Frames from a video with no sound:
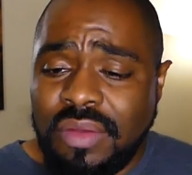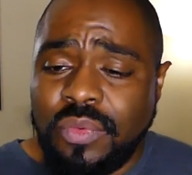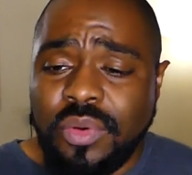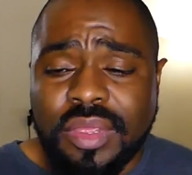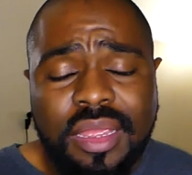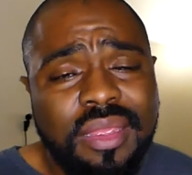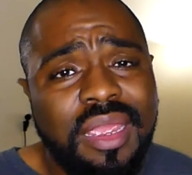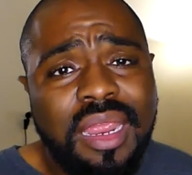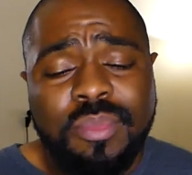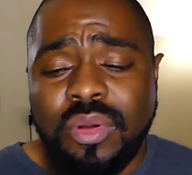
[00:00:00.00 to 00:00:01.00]
4K
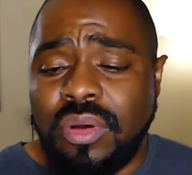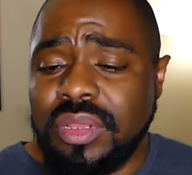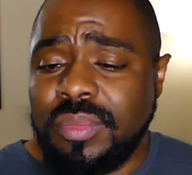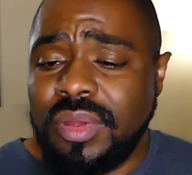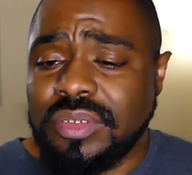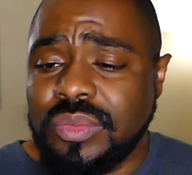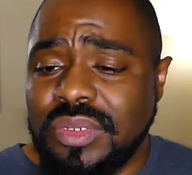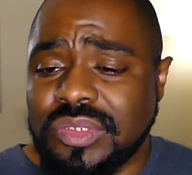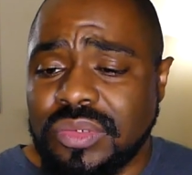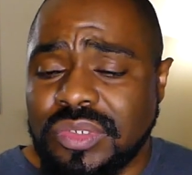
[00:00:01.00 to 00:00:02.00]
camera, all the bells and
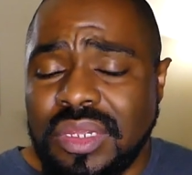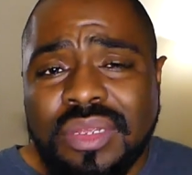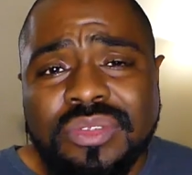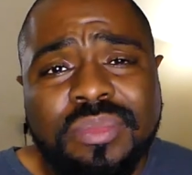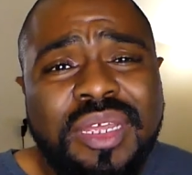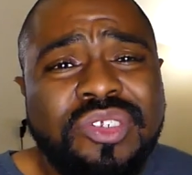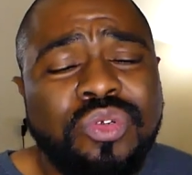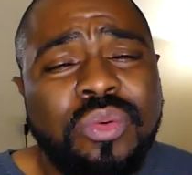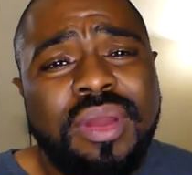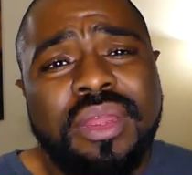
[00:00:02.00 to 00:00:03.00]
whistles. So I'm not
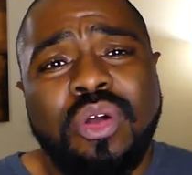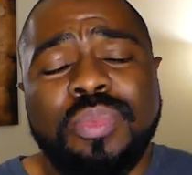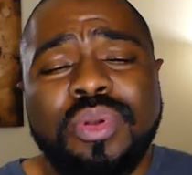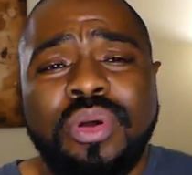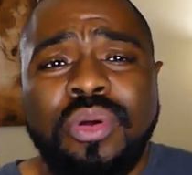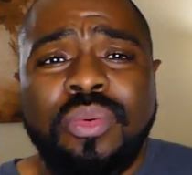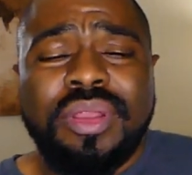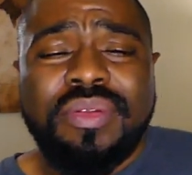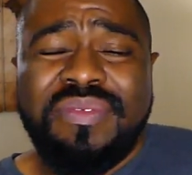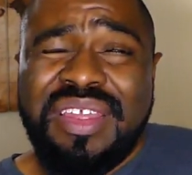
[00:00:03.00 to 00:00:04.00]
sure why GoPro
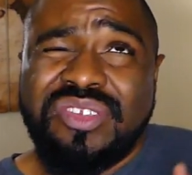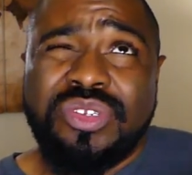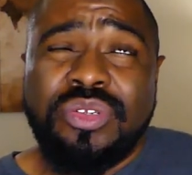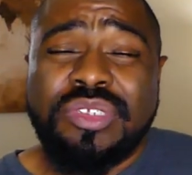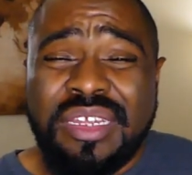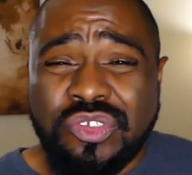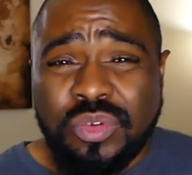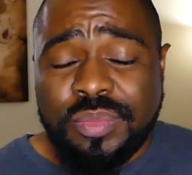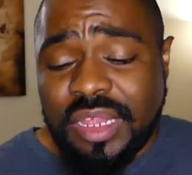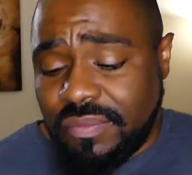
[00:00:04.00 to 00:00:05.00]
would introduce a
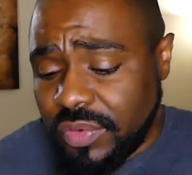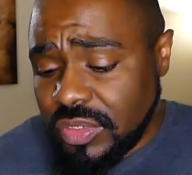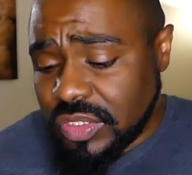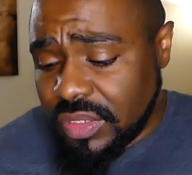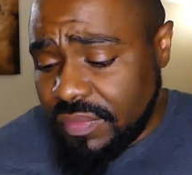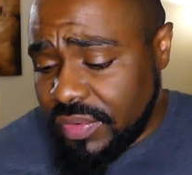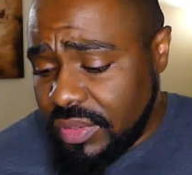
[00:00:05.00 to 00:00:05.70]
stripped down version of a